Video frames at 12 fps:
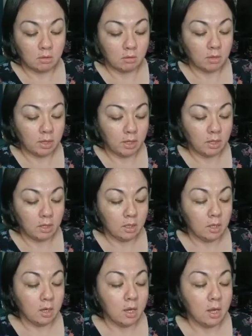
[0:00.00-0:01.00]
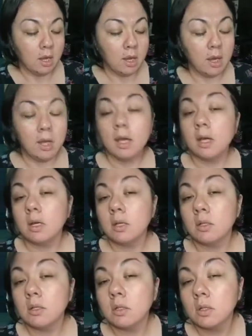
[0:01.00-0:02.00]
Okay.
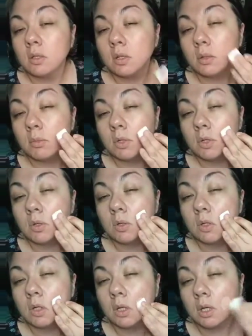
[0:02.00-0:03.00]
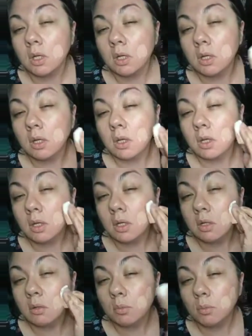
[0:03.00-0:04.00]
And then I'm going to go ahead
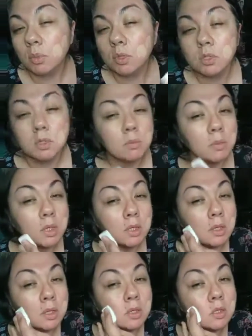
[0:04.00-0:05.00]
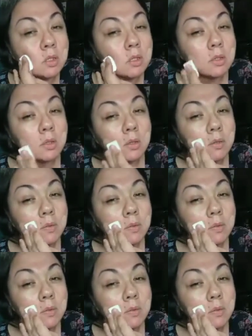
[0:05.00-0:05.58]
and put some like this.